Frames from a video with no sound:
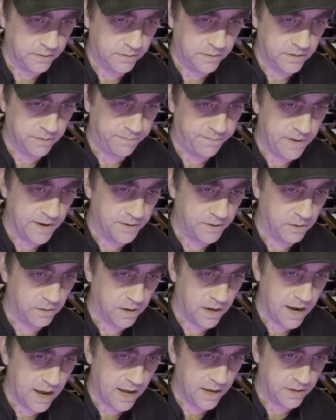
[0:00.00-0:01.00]
Defender
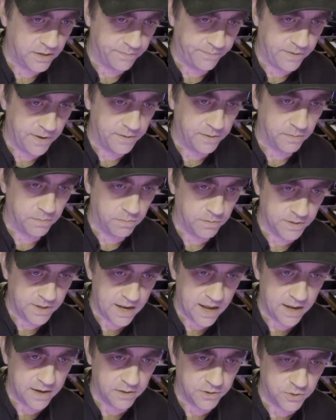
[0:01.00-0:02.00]
had
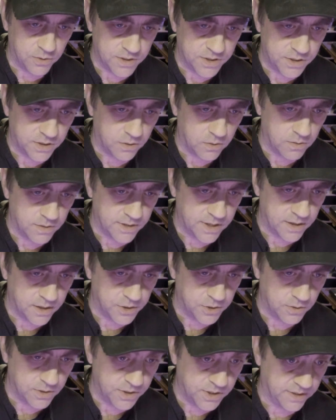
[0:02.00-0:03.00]
a joystick. Always had a
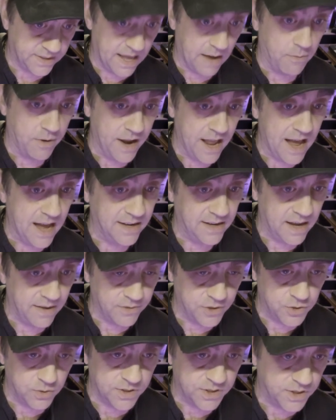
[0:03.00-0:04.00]
joystick. That one had to have
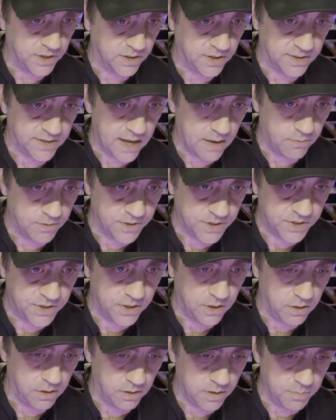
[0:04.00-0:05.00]
a joystick because that one's
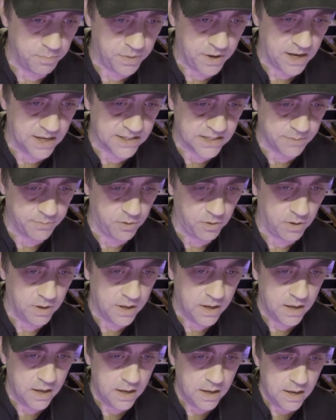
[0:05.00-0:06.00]
still impossible.
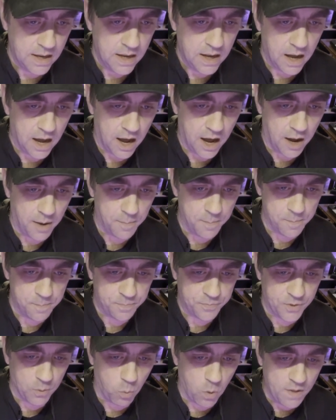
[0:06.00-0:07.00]

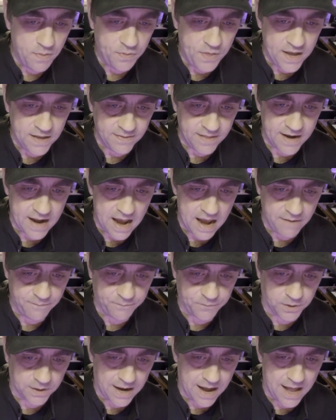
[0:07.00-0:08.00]
The one thing that I
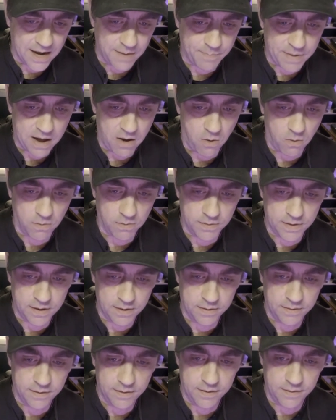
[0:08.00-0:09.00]
forgot about
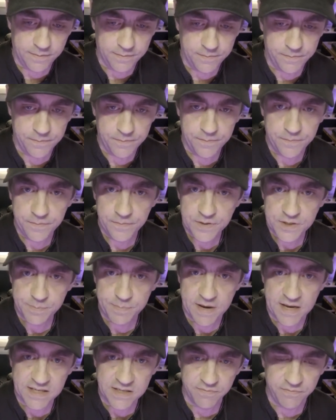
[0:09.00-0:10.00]

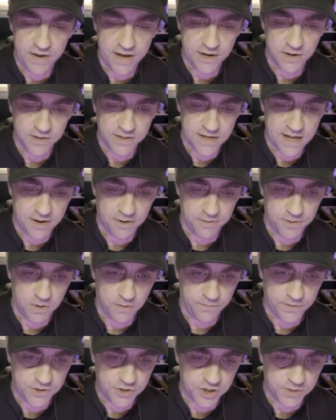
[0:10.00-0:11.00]
Space Invaders, and I don't know
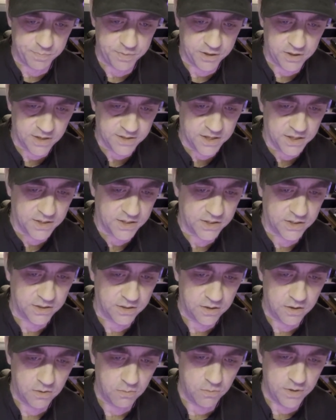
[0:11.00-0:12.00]
if it's just because it's
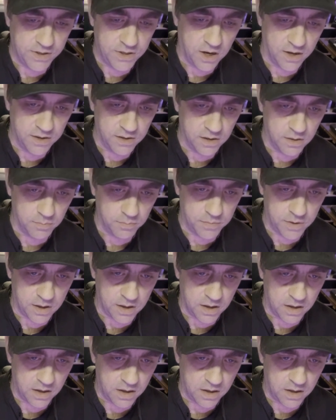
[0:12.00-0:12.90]
redundant, but